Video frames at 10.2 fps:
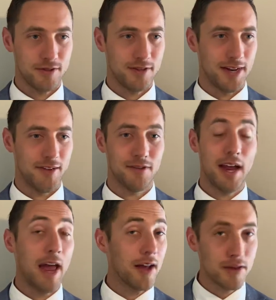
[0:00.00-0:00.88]
and
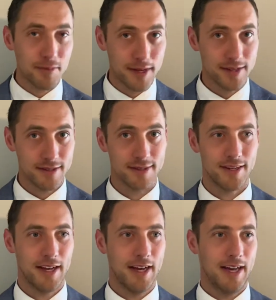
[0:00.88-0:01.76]
every element
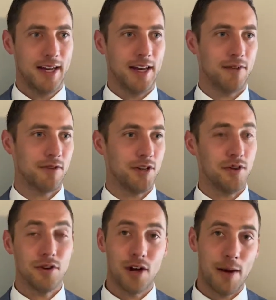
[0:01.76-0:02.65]
and every
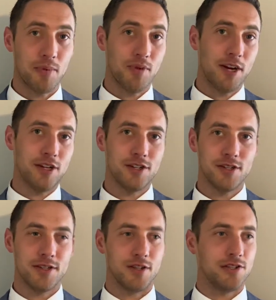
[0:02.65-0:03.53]
unit
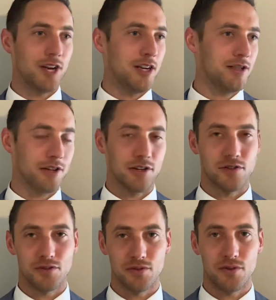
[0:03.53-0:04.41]
operation, and change in
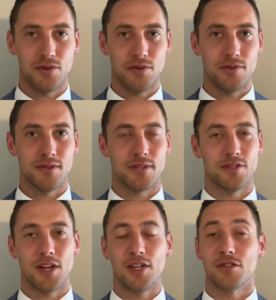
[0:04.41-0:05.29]
controls and
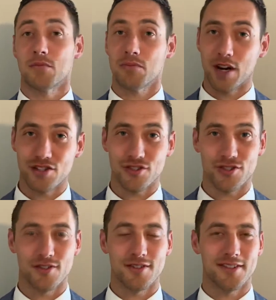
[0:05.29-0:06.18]
change in
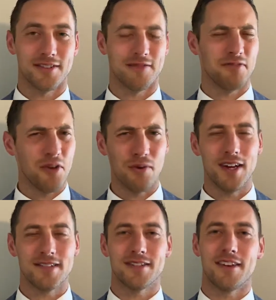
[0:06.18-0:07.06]
pressures and flow
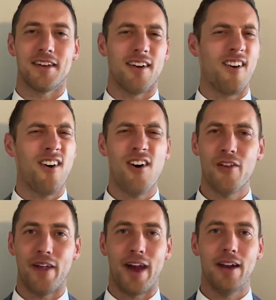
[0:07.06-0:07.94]
rates and all
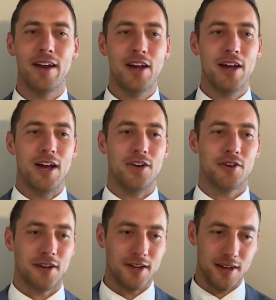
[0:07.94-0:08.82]
that. And you're
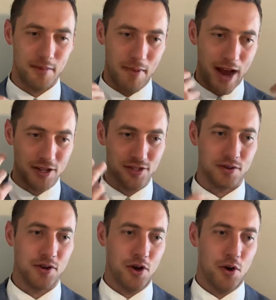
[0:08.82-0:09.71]
going to imagine,
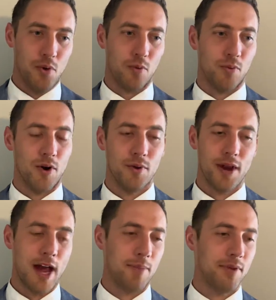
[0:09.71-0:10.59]
what would
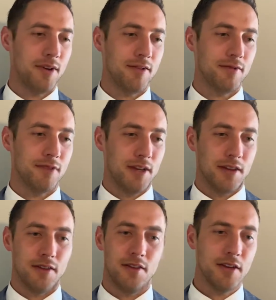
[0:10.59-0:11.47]
happen if
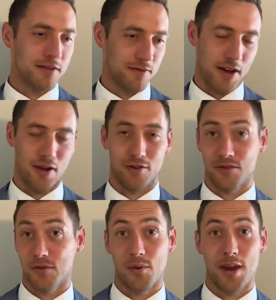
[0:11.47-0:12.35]
this failed, or
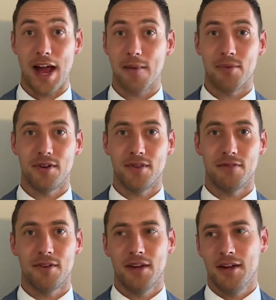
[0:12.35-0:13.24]
what would happen if
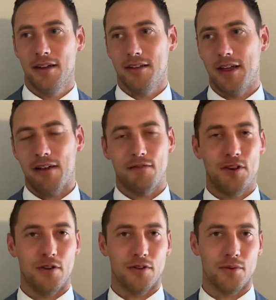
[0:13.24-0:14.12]
that
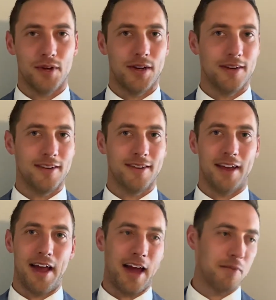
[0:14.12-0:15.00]
failed, or we
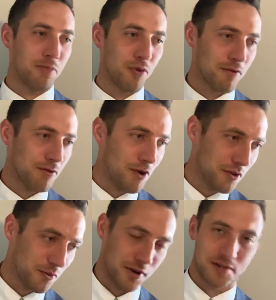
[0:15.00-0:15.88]
had more flow
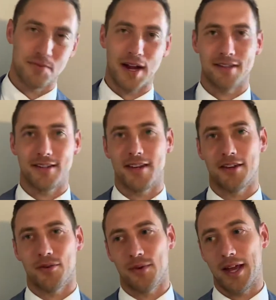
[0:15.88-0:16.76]
than we're expecting,
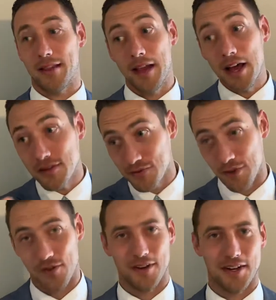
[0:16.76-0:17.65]
or we had less
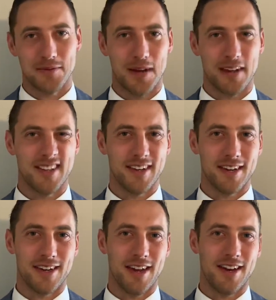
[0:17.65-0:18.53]
flow than expecting.
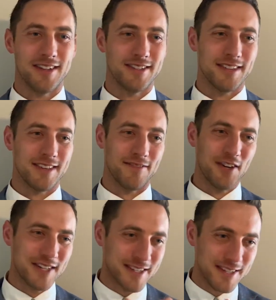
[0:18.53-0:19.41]
And it's a
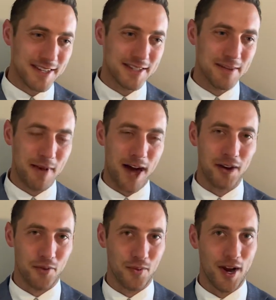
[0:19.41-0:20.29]
very
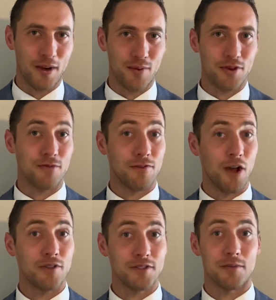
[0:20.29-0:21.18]
systematic way where you
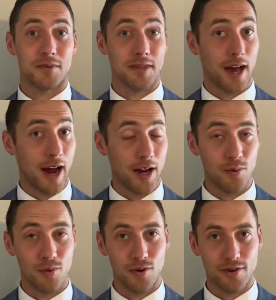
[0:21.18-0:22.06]
follow some guide
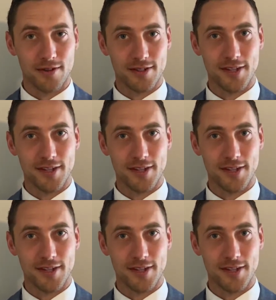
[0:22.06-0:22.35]
words,